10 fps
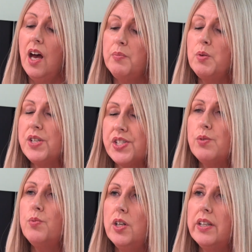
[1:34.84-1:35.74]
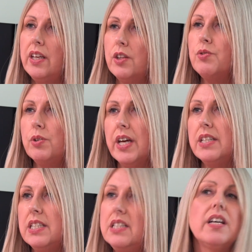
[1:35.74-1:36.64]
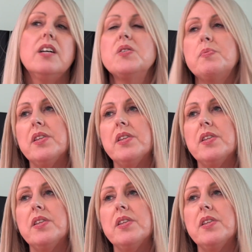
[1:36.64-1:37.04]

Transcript: We're still working through that details,